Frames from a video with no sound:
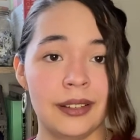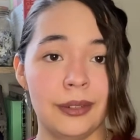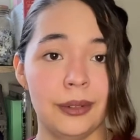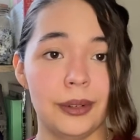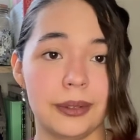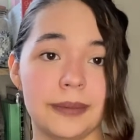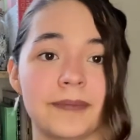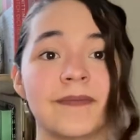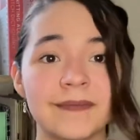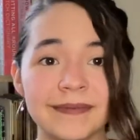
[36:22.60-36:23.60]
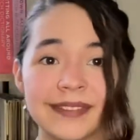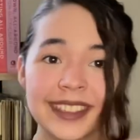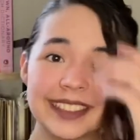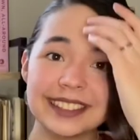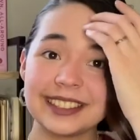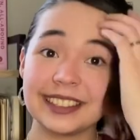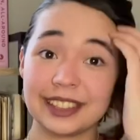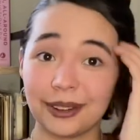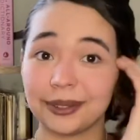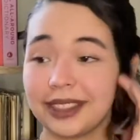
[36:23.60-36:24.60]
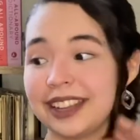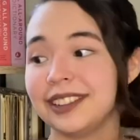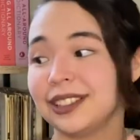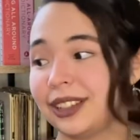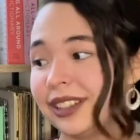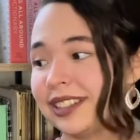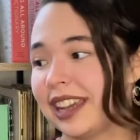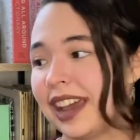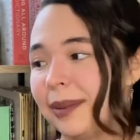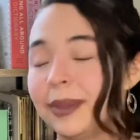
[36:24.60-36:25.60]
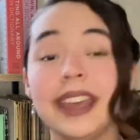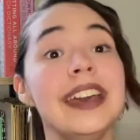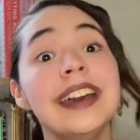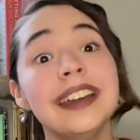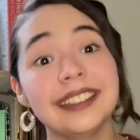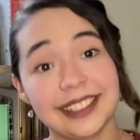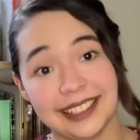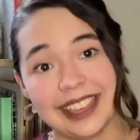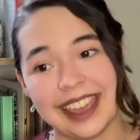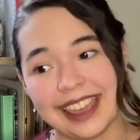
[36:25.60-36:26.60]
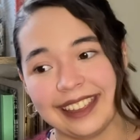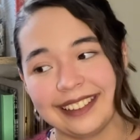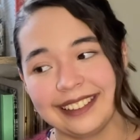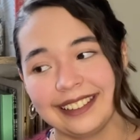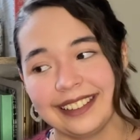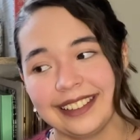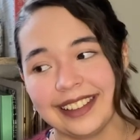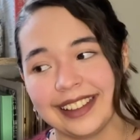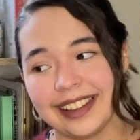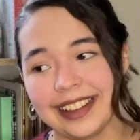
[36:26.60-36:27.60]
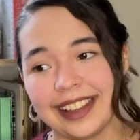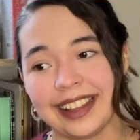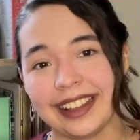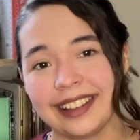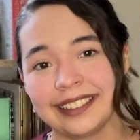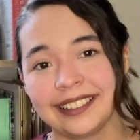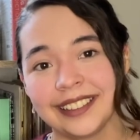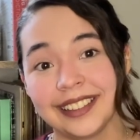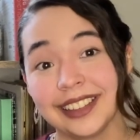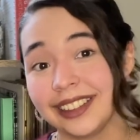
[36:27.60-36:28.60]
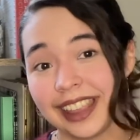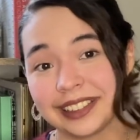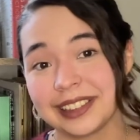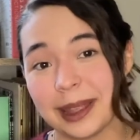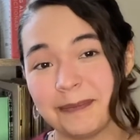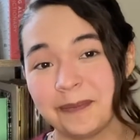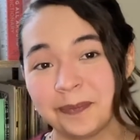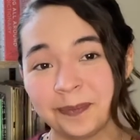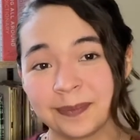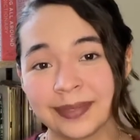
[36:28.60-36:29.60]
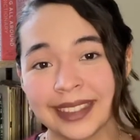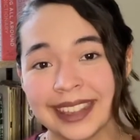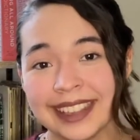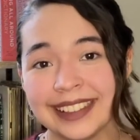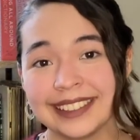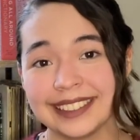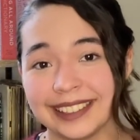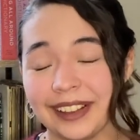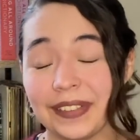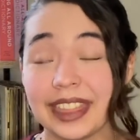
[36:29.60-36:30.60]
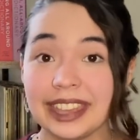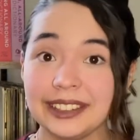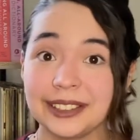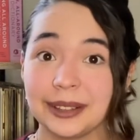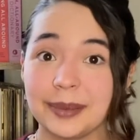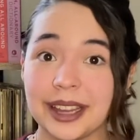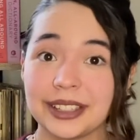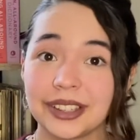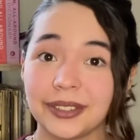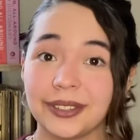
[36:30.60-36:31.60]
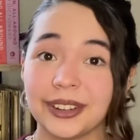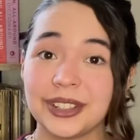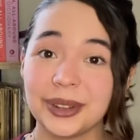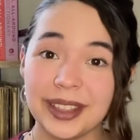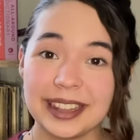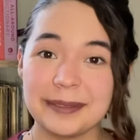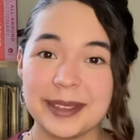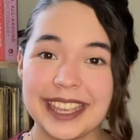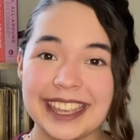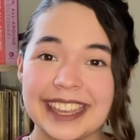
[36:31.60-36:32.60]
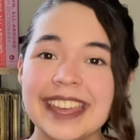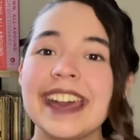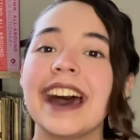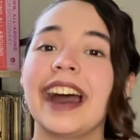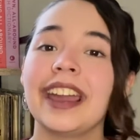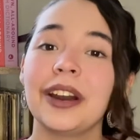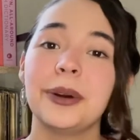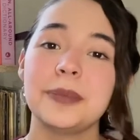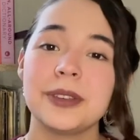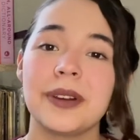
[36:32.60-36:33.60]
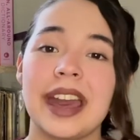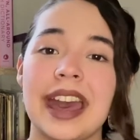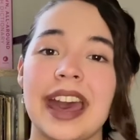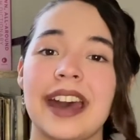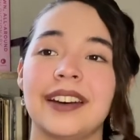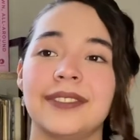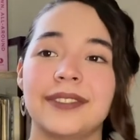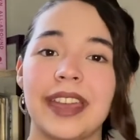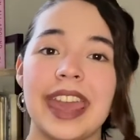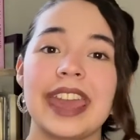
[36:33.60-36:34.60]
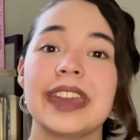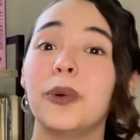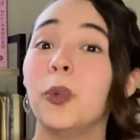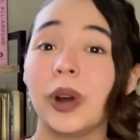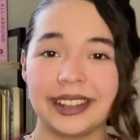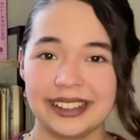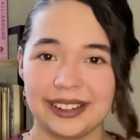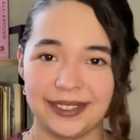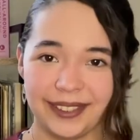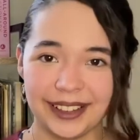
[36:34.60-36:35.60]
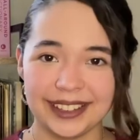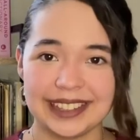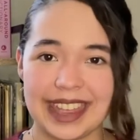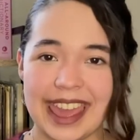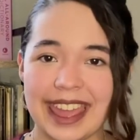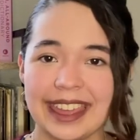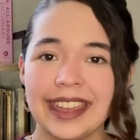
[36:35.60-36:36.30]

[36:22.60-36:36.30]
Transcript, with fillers: Oh, so that is a good time to say uh, till next time. So thank you so much for joining me. I hope you have a wonder filled day,